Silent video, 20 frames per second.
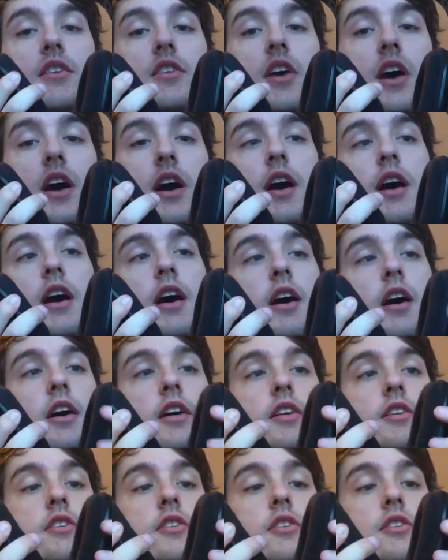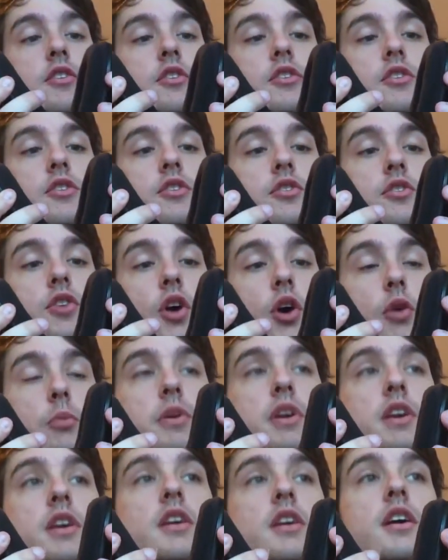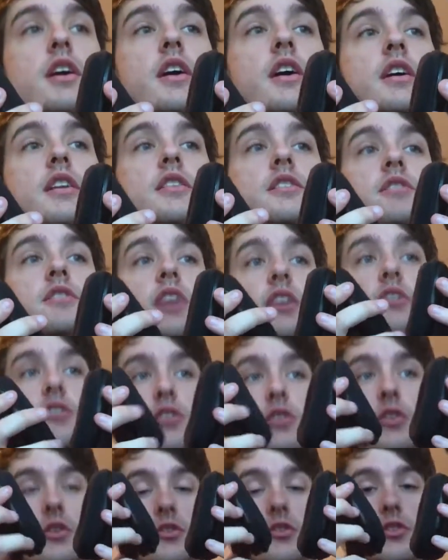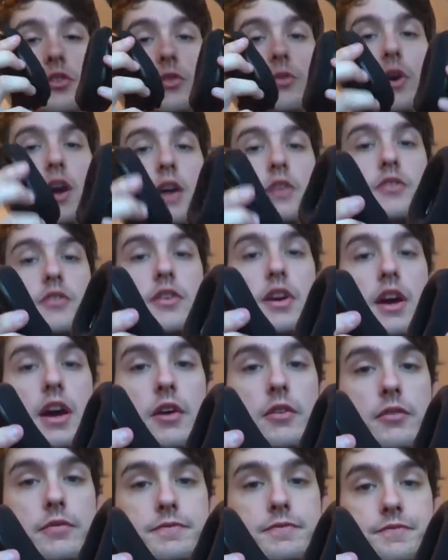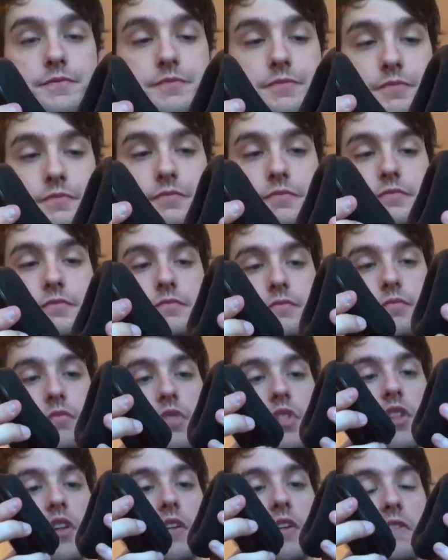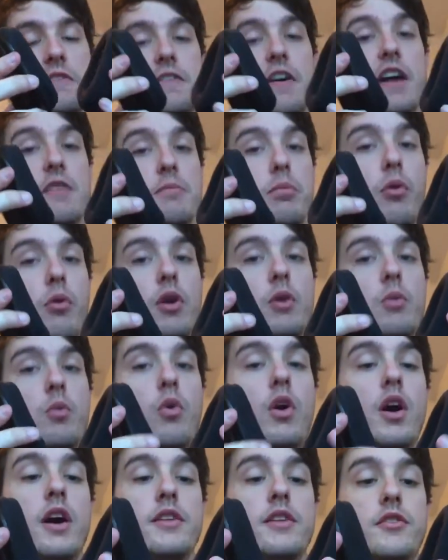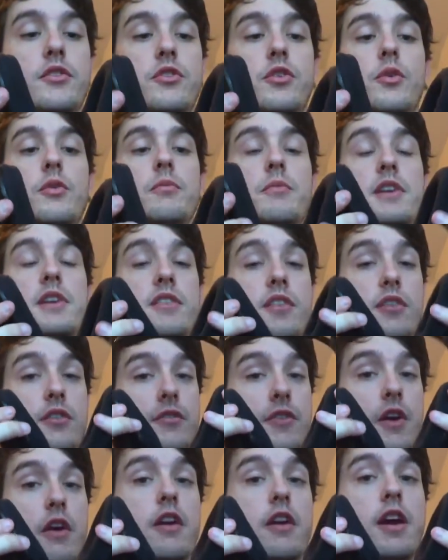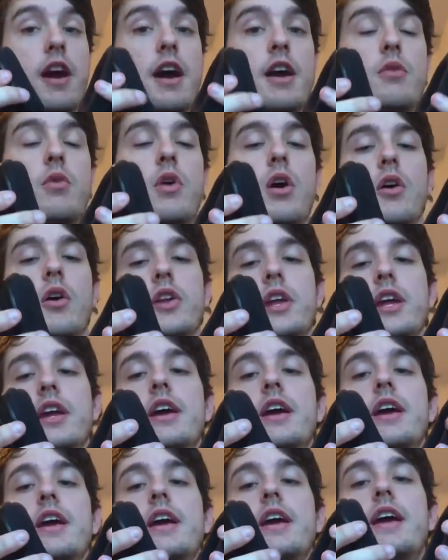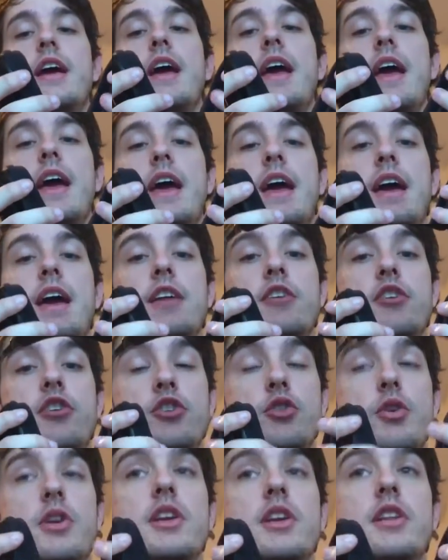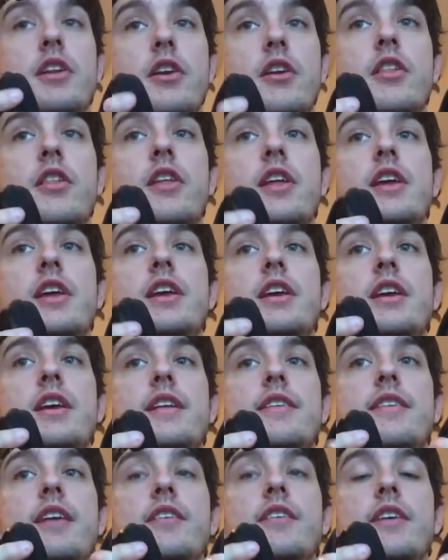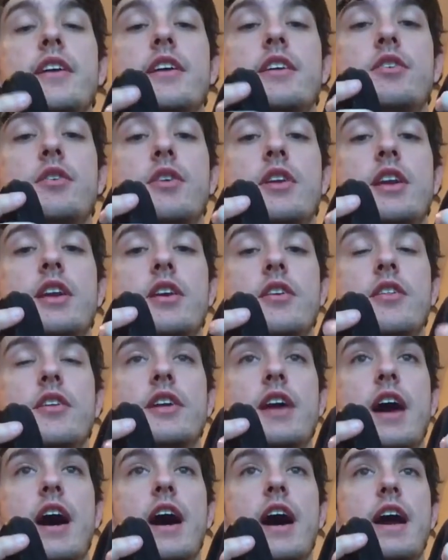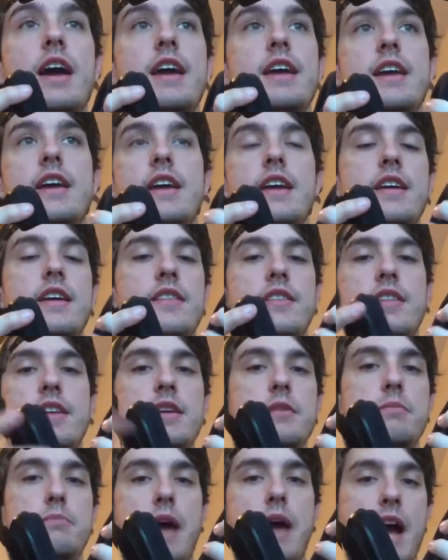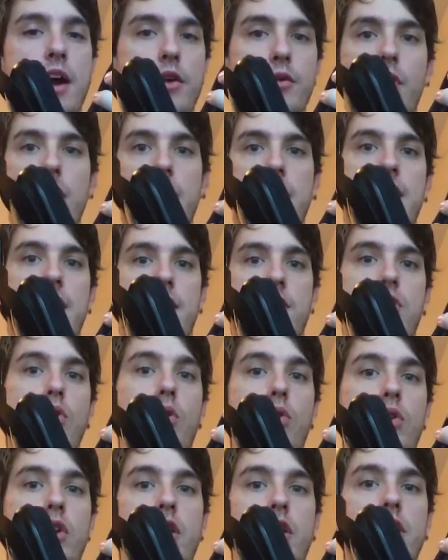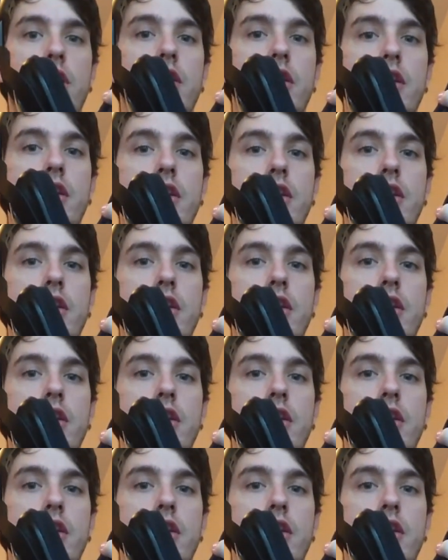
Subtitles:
Dolby Digital Surround Sound 5.1, so it means it's very high quality. And you can literally, it sounds like you can hear the guy in the back right-hand corner.